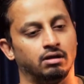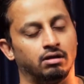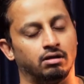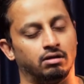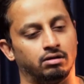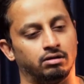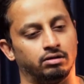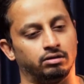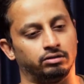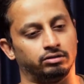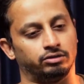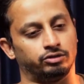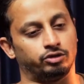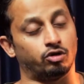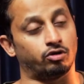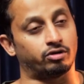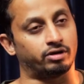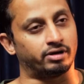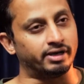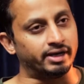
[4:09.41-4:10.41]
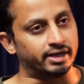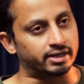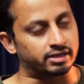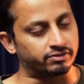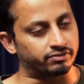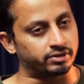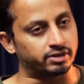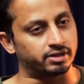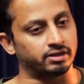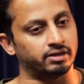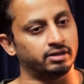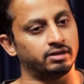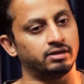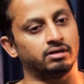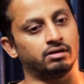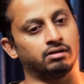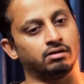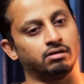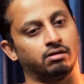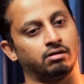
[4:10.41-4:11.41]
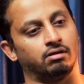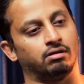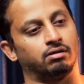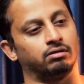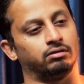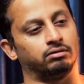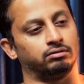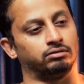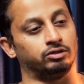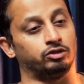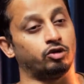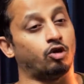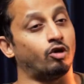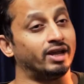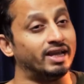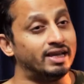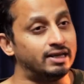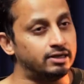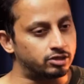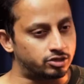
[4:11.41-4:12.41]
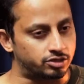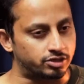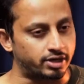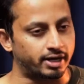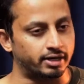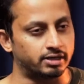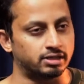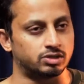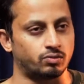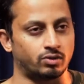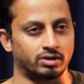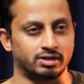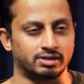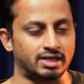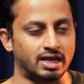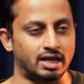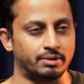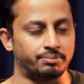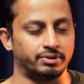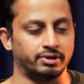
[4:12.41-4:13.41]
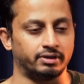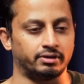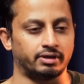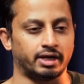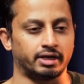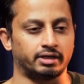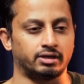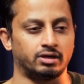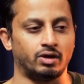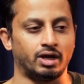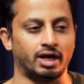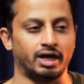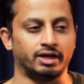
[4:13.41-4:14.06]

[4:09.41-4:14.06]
your creativity, your in-trends, what is happening right now.